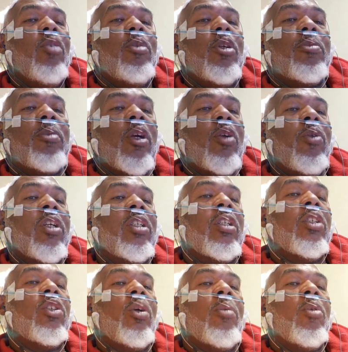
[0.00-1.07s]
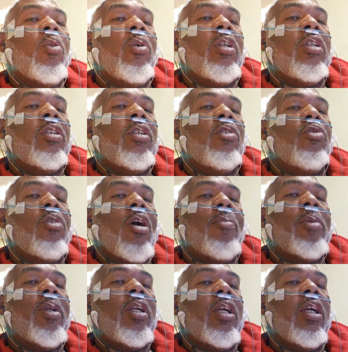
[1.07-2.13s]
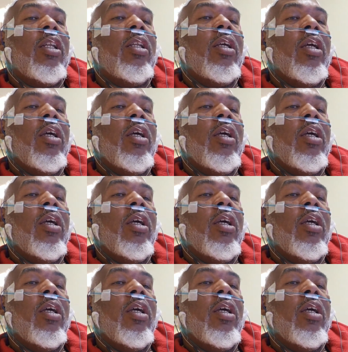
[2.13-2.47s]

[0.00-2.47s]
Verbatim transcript: you missed my question, so I'm going to drop it again.